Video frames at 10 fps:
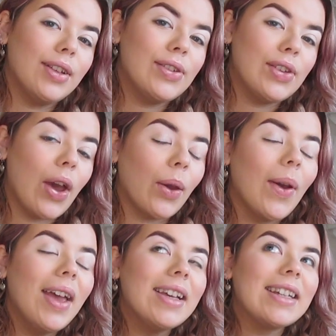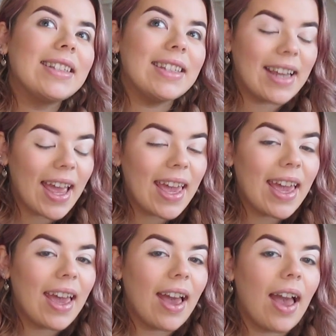So
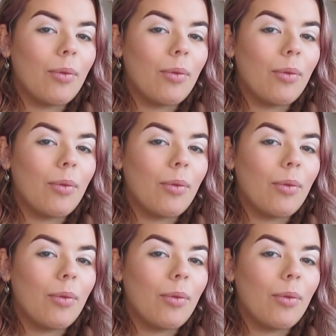today